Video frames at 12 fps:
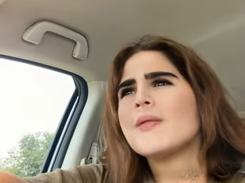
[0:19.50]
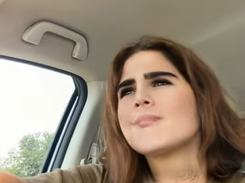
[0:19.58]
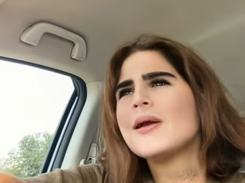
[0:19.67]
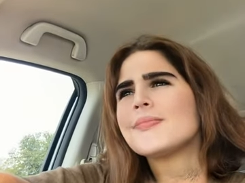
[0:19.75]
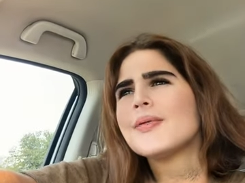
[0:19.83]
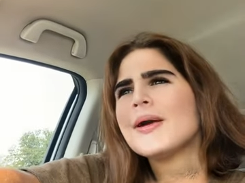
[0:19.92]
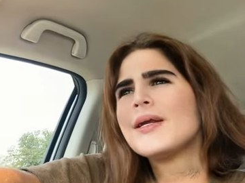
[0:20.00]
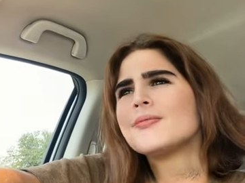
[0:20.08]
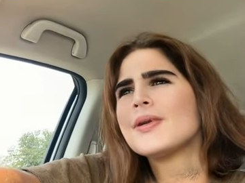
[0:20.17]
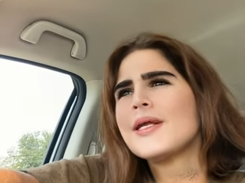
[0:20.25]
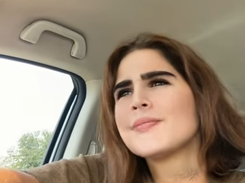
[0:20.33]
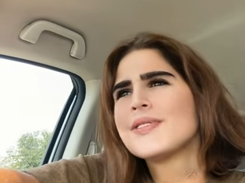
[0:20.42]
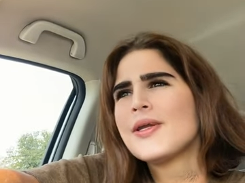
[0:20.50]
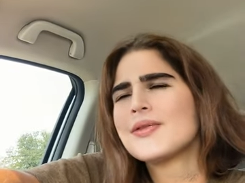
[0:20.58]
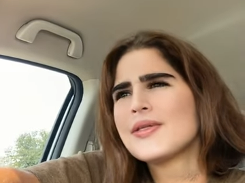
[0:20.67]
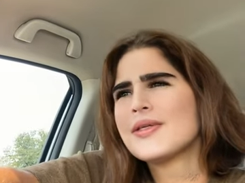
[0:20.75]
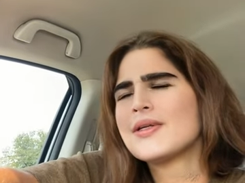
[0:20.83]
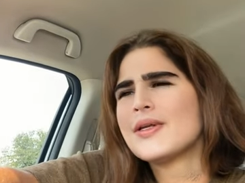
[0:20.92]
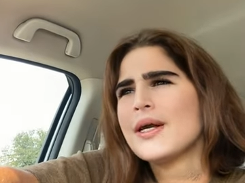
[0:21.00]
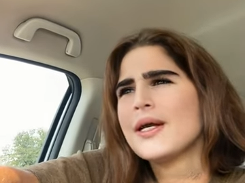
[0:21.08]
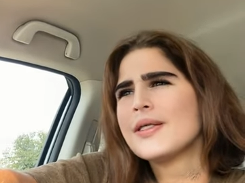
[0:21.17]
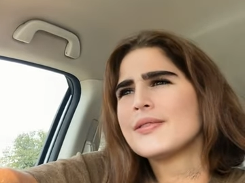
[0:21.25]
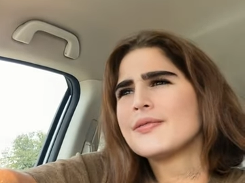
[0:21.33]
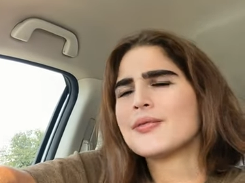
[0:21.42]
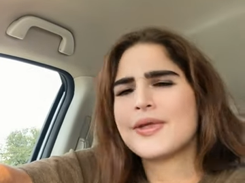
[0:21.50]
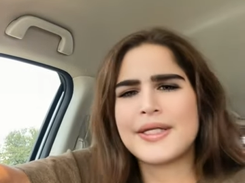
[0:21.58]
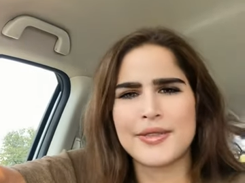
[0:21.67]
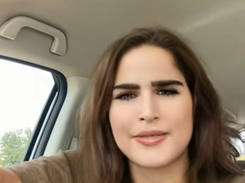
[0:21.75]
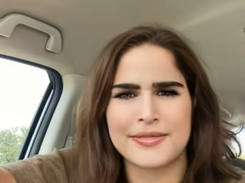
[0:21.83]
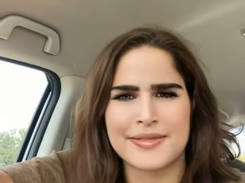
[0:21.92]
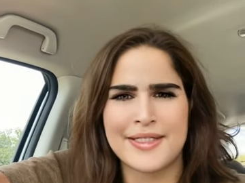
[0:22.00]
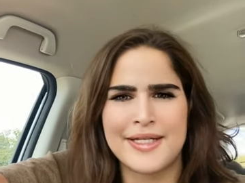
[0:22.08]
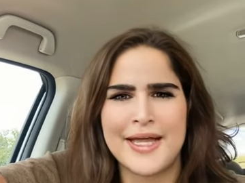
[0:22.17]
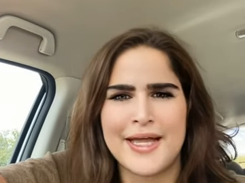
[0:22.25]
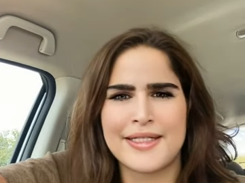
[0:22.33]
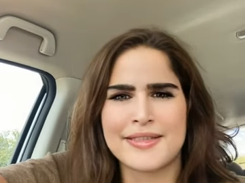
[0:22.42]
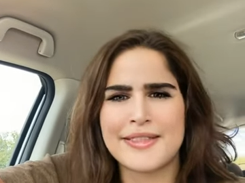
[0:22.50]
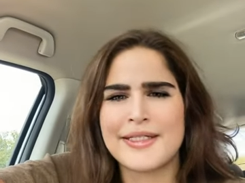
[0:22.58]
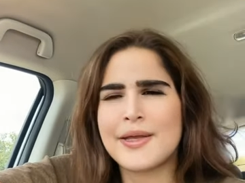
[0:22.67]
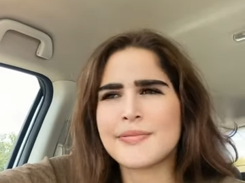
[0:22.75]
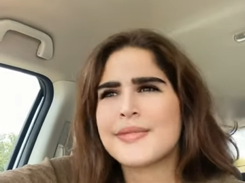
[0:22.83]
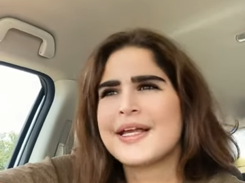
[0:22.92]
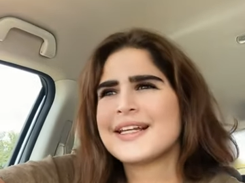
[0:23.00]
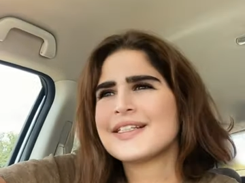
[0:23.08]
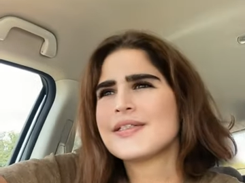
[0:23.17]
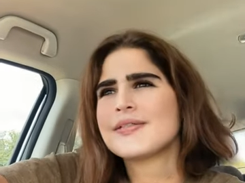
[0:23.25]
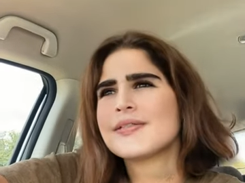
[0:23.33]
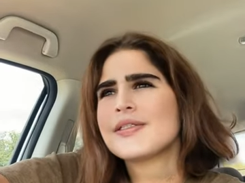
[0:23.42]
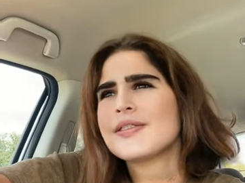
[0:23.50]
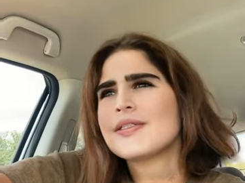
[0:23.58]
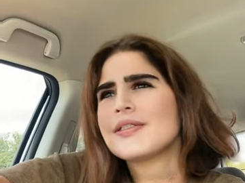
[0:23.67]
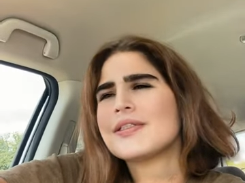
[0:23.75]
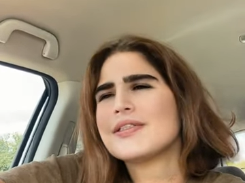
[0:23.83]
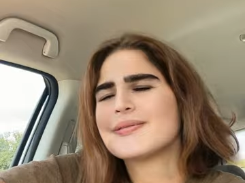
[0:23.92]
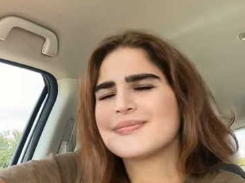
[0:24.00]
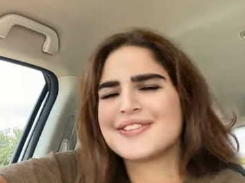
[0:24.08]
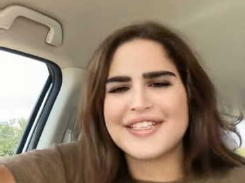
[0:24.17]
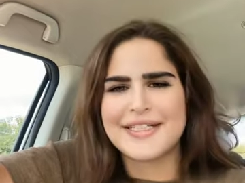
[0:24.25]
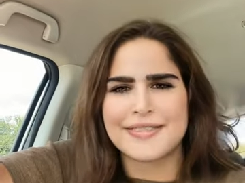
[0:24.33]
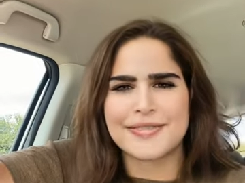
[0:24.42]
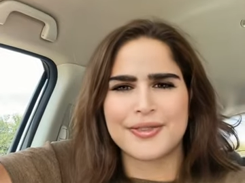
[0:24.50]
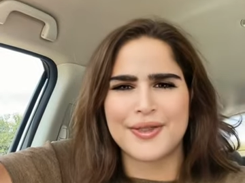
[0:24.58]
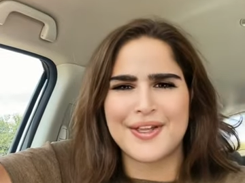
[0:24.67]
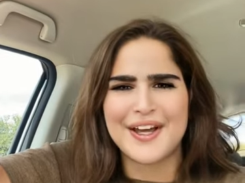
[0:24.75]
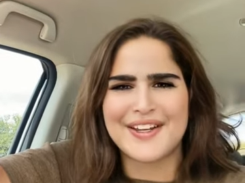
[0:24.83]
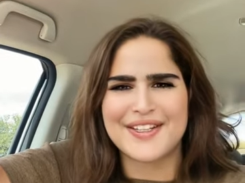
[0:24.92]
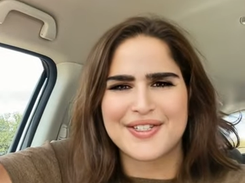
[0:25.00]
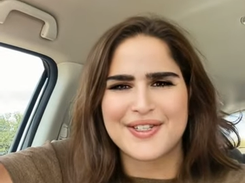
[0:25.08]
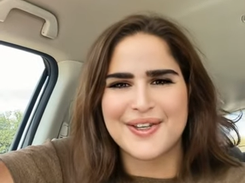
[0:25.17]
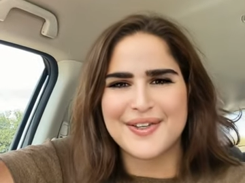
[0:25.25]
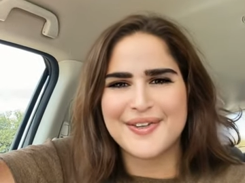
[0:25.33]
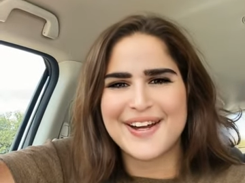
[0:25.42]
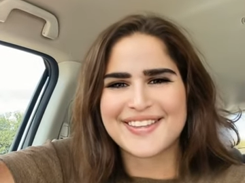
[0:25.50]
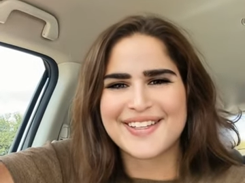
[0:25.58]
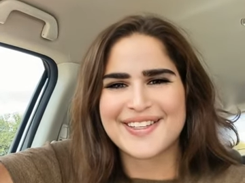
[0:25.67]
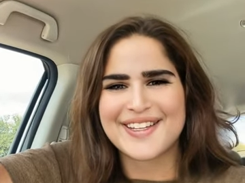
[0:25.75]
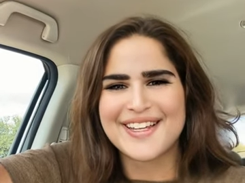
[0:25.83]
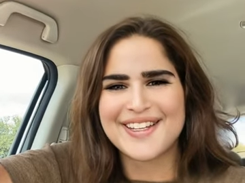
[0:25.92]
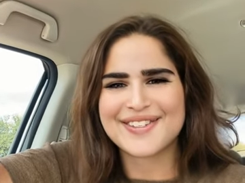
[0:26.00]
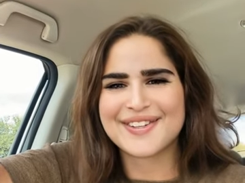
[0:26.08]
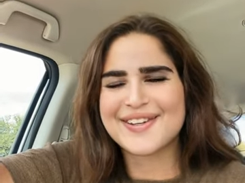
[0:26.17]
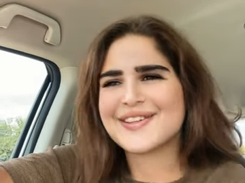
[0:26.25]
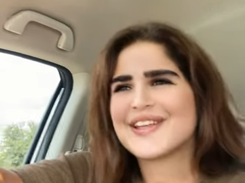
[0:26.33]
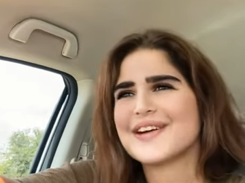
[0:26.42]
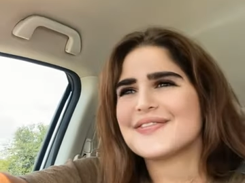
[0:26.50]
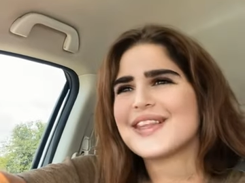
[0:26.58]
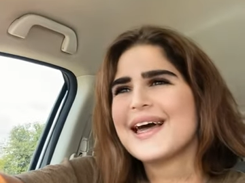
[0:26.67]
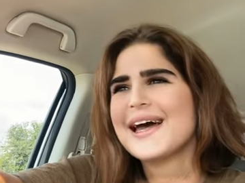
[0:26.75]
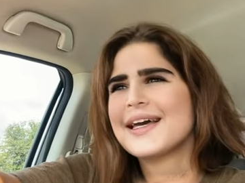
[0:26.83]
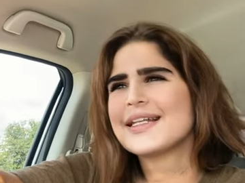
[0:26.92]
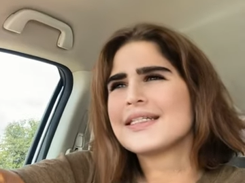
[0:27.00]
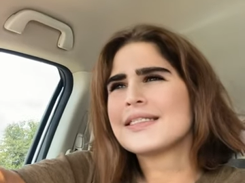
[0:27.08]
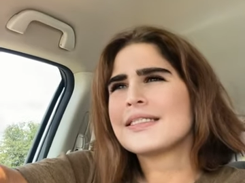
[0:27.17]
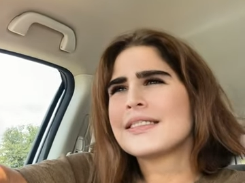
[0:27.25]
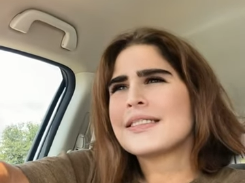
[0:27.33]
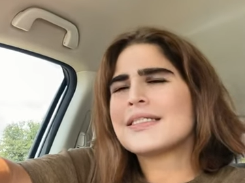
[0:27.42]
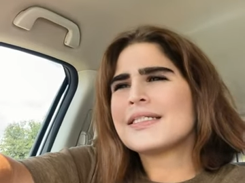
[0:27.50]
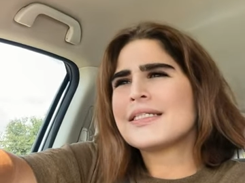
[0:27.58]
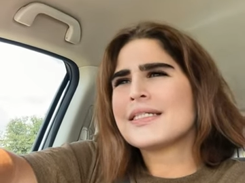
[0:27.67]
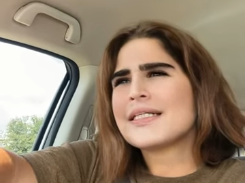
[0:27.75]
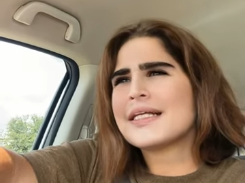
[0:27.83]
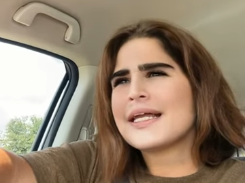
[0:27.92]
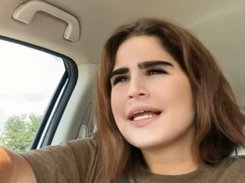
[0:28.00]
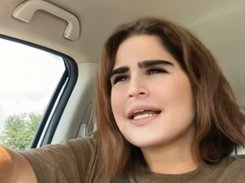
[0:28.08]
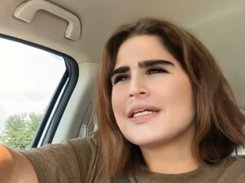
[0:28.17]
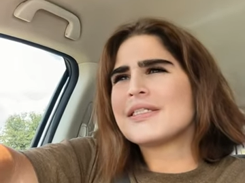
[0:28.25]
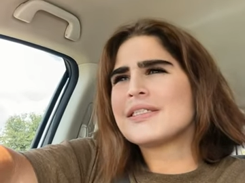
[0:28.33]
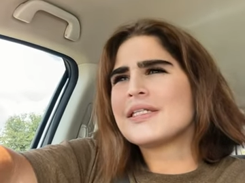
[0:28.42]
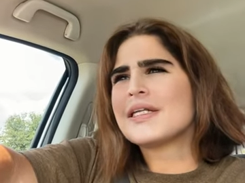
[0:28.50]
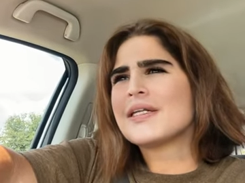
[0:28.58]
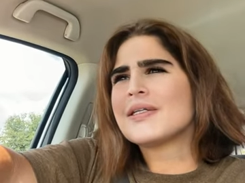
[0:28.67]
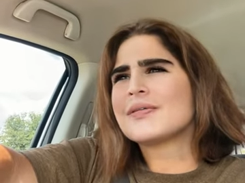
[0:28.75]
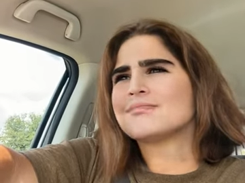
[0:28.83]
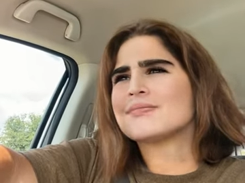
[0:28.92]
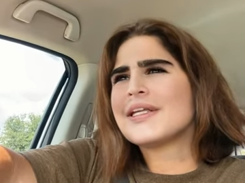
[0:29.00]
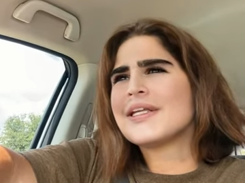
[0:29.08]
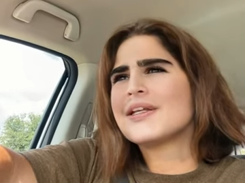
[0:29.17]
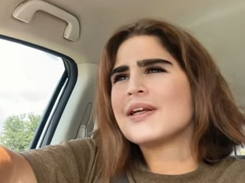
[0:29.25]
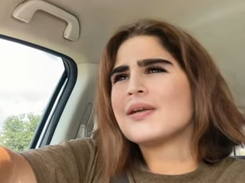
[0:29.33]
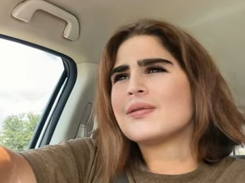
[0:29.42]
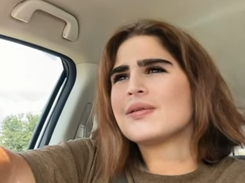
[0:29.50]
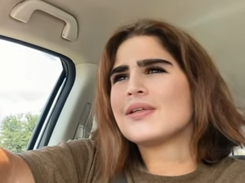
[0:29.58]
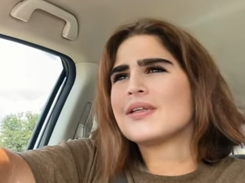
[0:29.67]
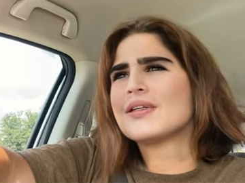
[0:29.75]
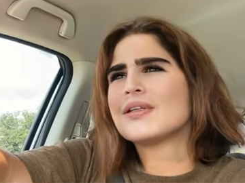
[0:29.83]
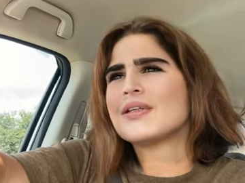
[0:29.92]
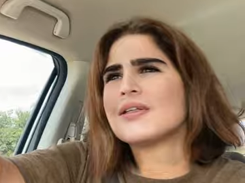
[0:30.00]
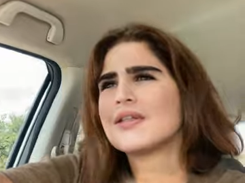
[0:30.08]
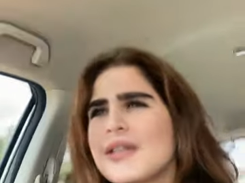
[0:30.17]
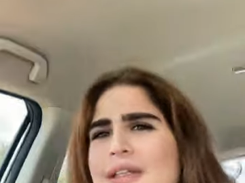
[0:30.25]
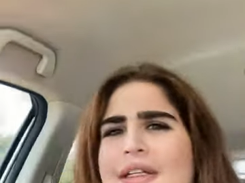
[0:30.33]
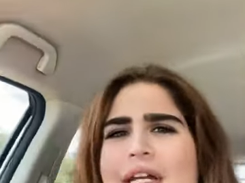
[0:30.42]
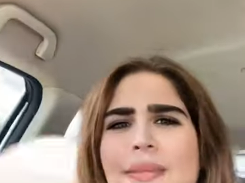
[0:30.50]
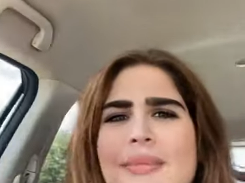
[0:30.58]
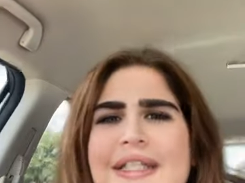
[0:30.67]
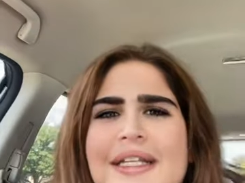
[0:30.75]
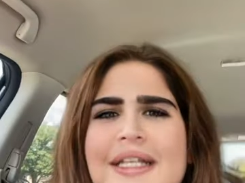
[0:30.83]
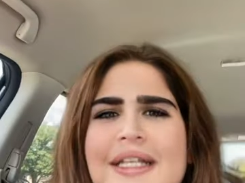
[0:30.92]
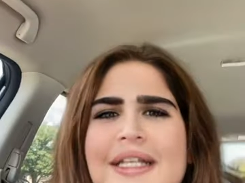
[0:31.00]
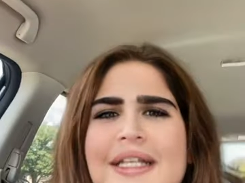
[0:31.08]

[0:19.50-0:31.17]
baby back ribs on the uh, grill tonight, and I'm making some cheese enchiladas, so I think the kids are gonna love that. And um, you know Got my nails